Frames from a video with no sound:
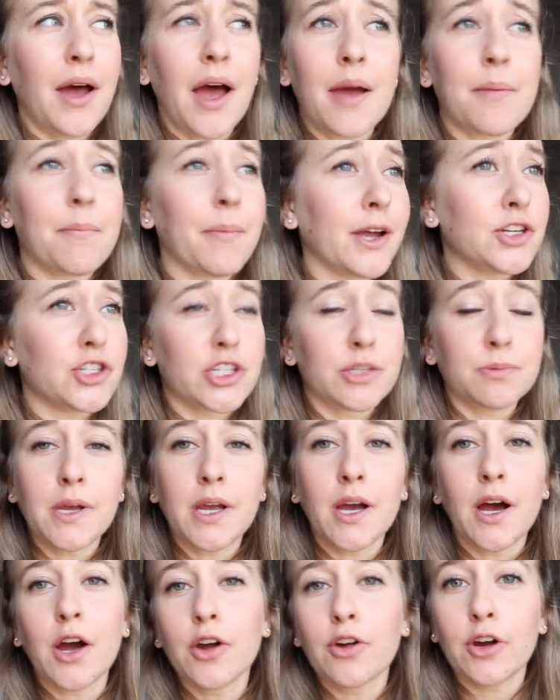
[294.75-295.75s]
I might just
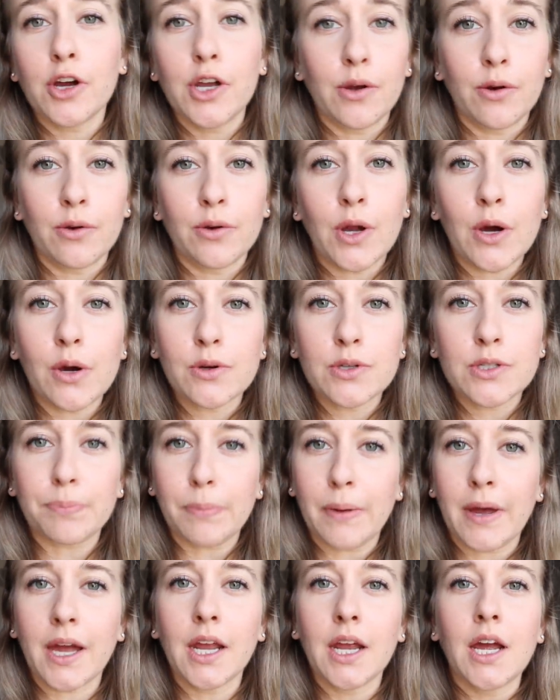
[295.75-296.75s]
be hungry, who knows,
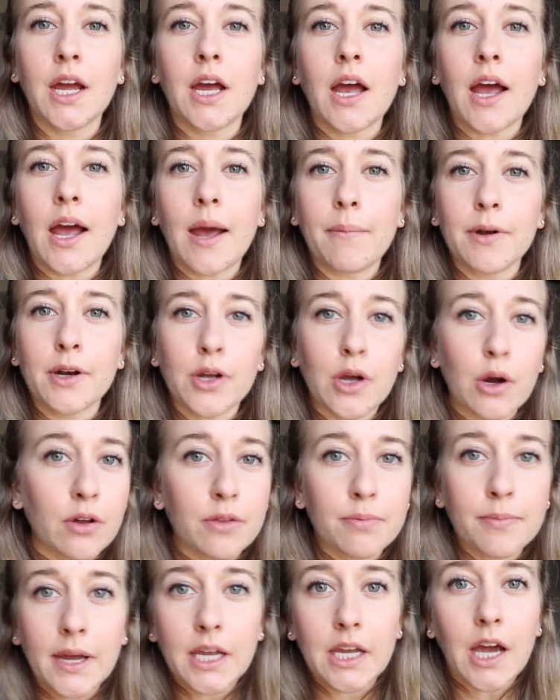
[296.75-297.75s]
but I'm gonna go
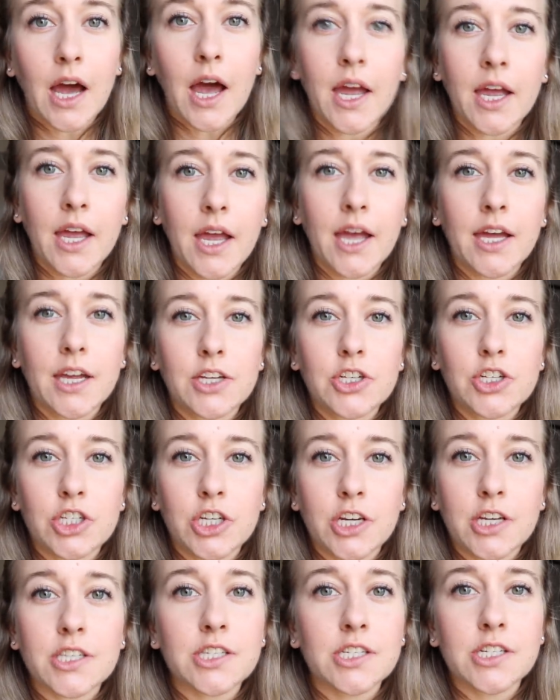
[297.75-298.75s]
with my gut and
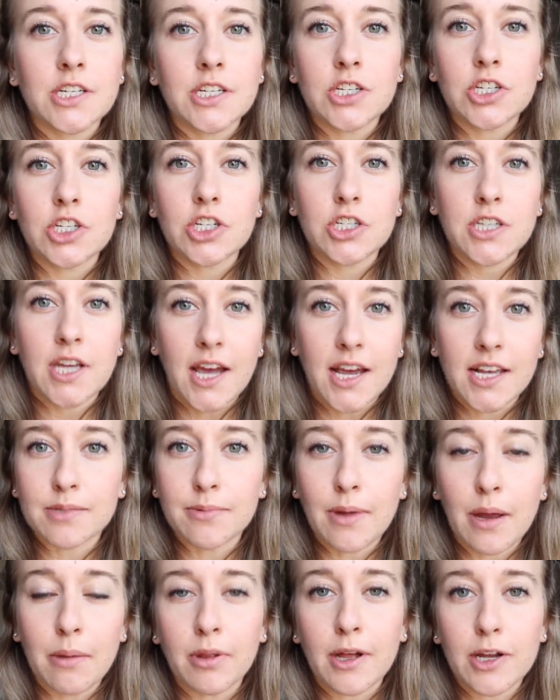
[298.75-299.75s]
just test
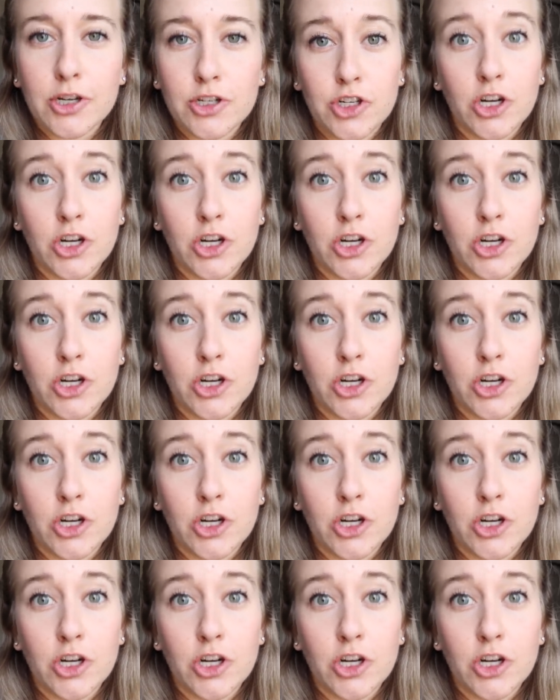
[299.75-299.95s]
my blood